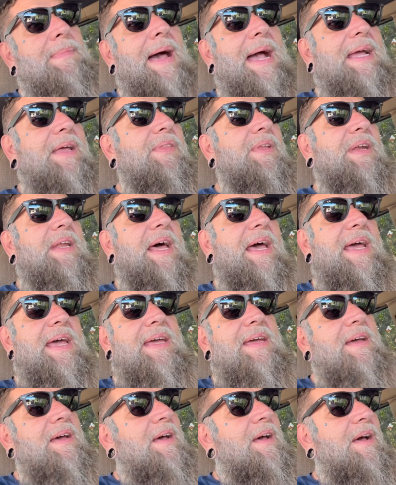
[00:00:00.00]
Back in the
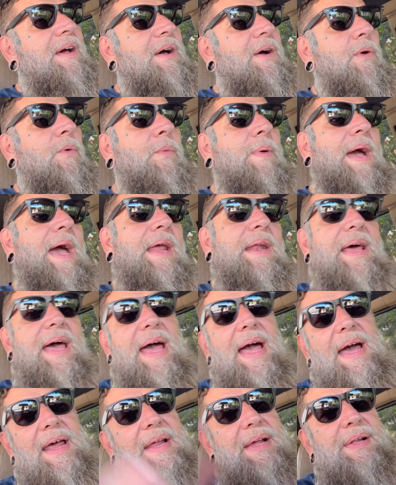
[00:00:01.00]
day, we had to
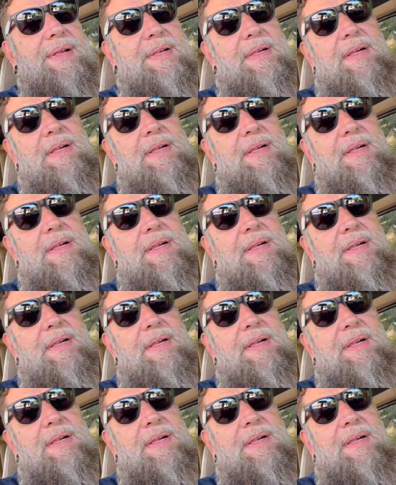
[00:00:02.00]
have these